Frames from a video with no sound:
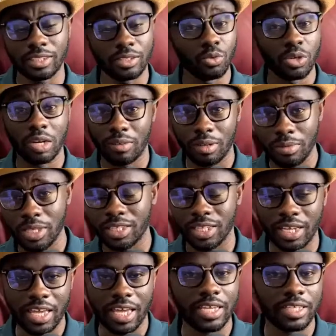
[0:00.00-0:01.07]
Whatever be the
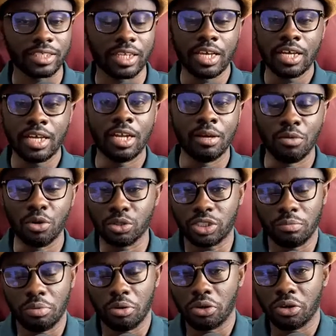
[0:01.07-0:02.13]
case, the most
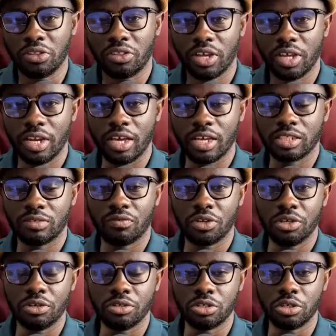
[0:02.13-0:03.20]
important thing is for
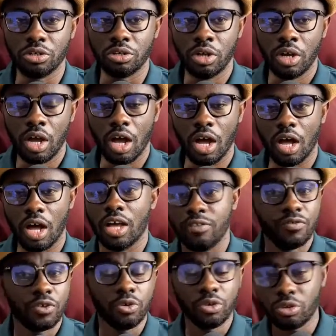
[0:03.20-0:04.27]
you to, uh, if
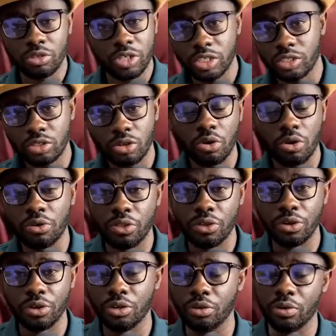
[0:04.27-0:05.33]
you couldn't go
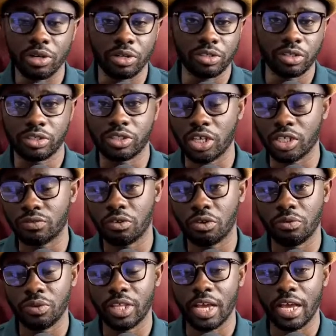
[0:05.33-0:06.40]
through, you were not successful
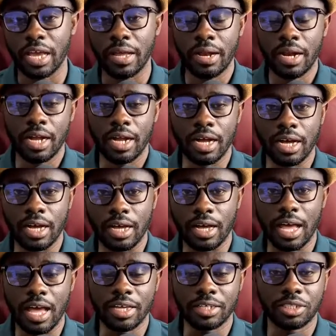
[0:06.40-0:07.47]
with the uh,
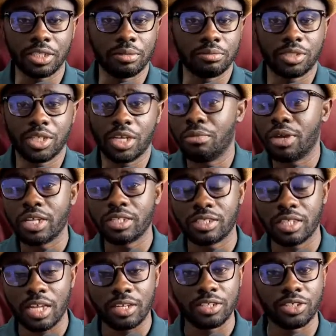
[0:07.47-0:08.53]
exams, it means
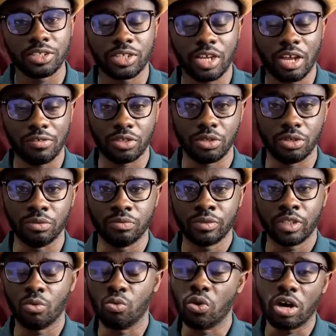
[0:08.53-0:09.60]
that you just have to
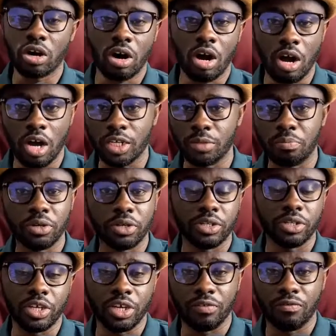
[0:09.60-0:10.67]
work hard, put in
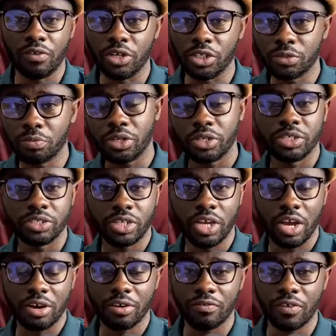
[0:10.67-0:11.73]
the effort, put in the
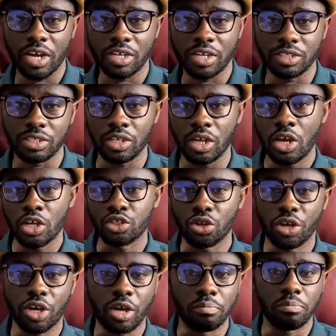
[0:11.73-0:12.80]
sacrifices, so you
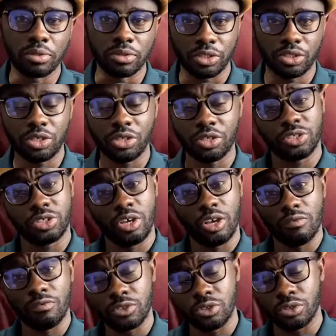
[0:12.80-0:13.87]
can position
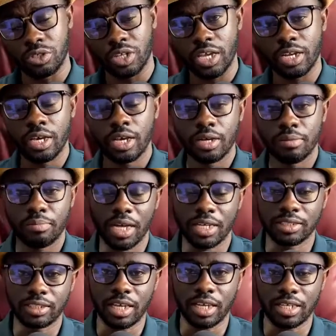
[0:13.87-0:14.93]
yourself to then pass
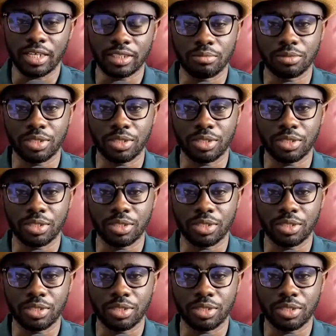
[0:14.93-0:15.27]
the exams